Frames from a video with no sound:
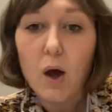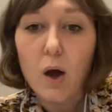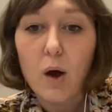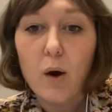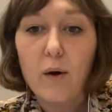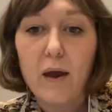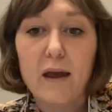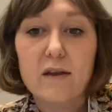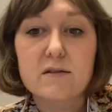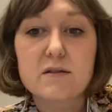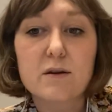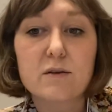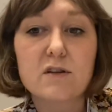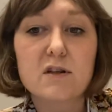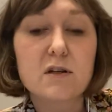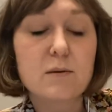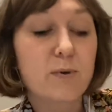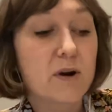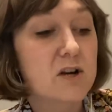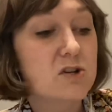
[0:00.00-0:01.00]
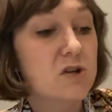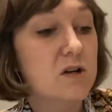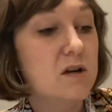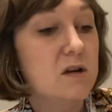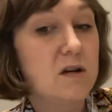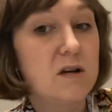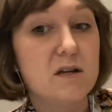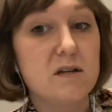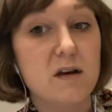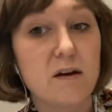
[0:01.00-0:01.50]
Okay, so the
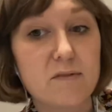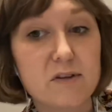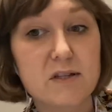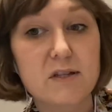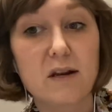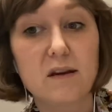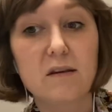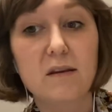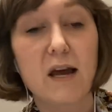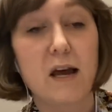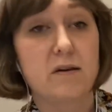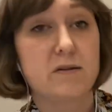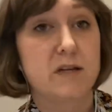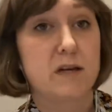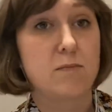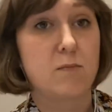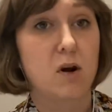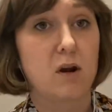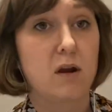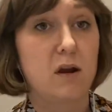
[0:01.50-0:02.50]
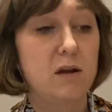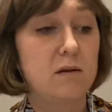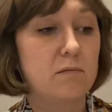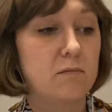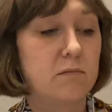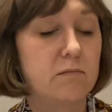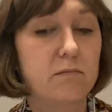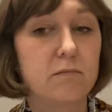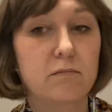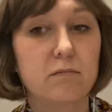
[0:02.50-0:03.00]
Depression devastated the housing
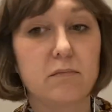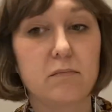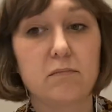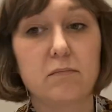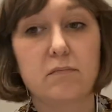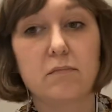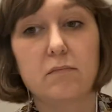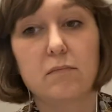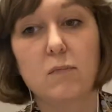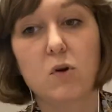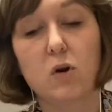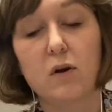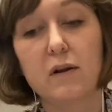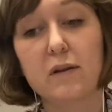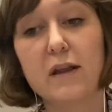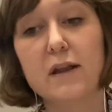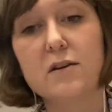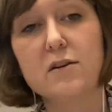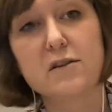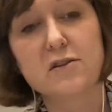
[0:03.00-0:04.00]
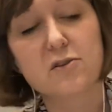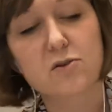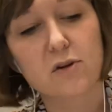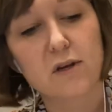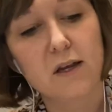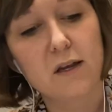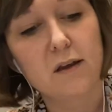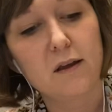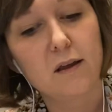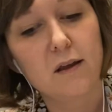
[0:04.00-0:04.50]
market or
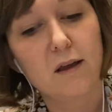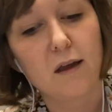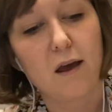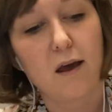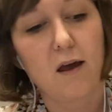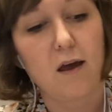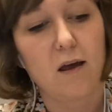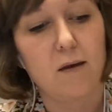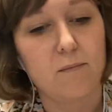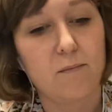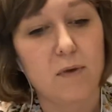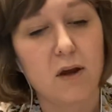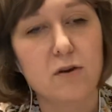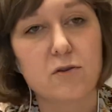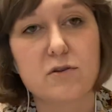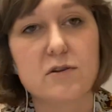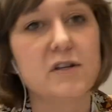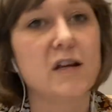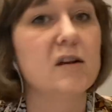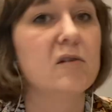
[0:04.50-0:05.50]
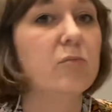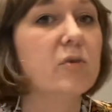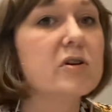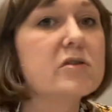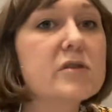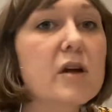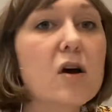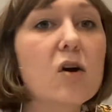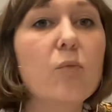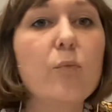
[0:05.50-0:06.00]
industry, understandably
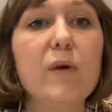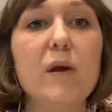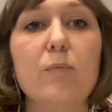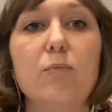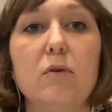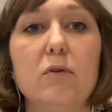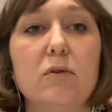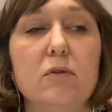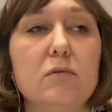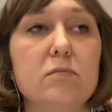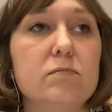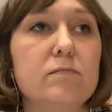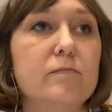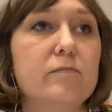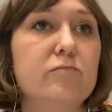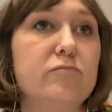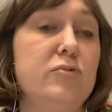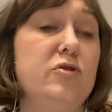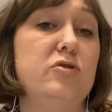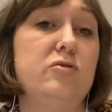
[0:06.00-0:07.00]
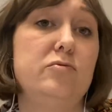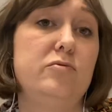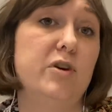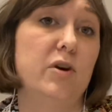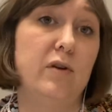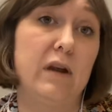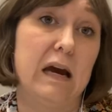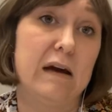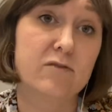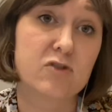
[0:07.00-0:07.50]
so. People
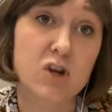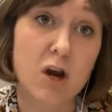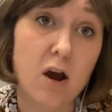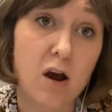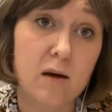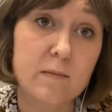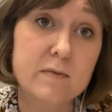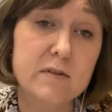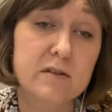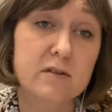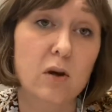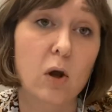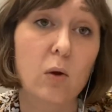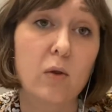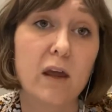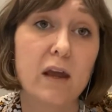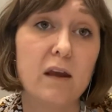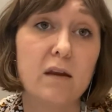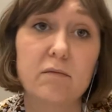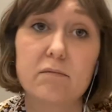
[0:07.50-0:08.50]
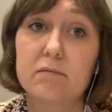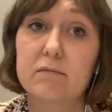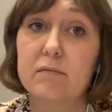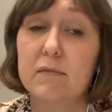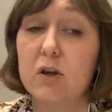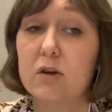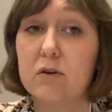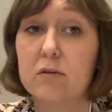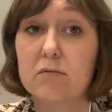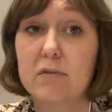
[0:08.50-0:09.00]
don't have jobs, so they,
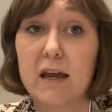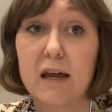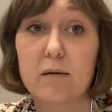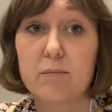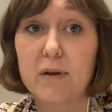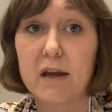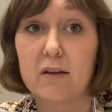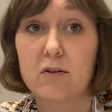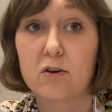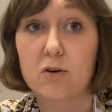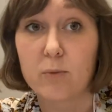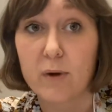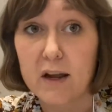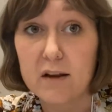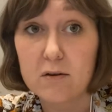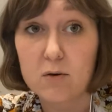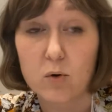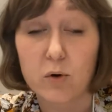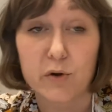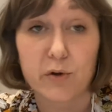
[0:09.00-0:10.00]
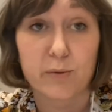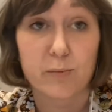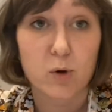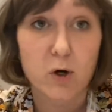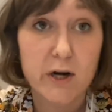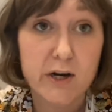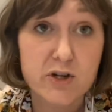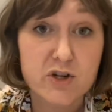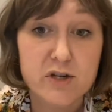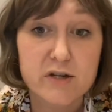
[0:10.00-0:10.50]
can't pay their rent or their
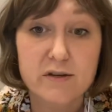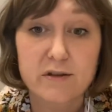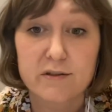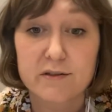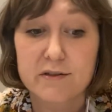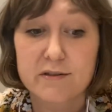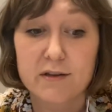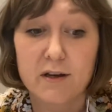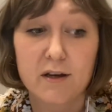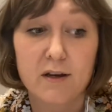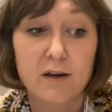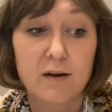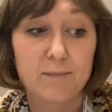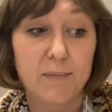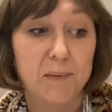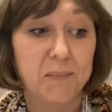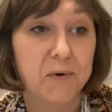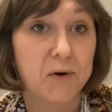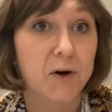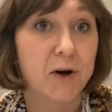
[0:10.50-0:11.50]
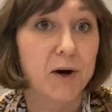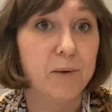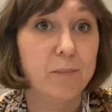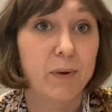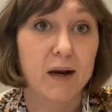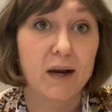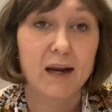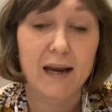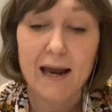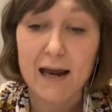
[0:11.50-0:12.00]
mortgages. People aren't
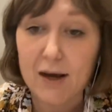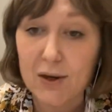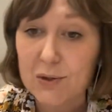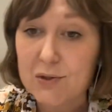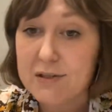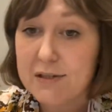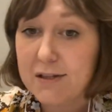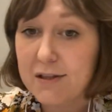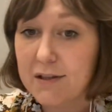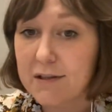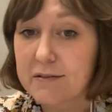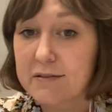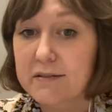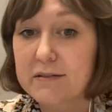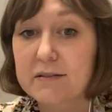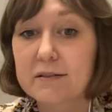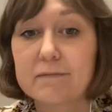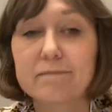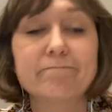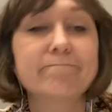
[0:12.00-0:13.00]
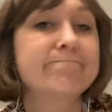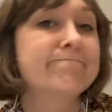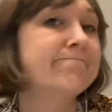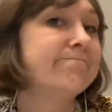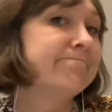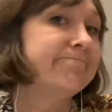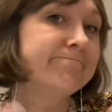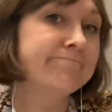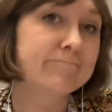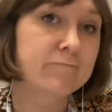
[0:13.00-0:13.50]
buying houses.
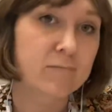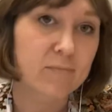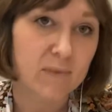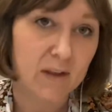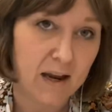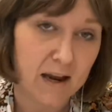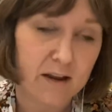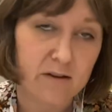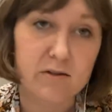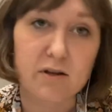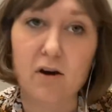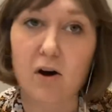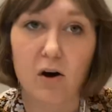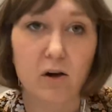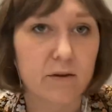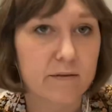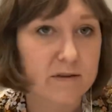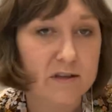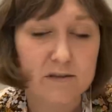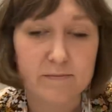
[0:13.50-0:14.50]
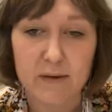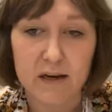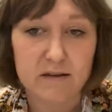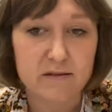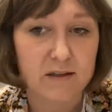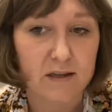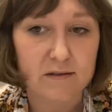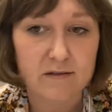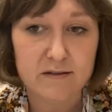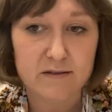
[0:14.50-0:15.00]
Okay, so all of this makes
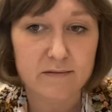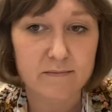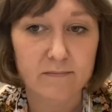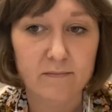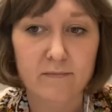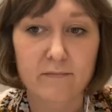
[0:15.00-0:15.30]
sense.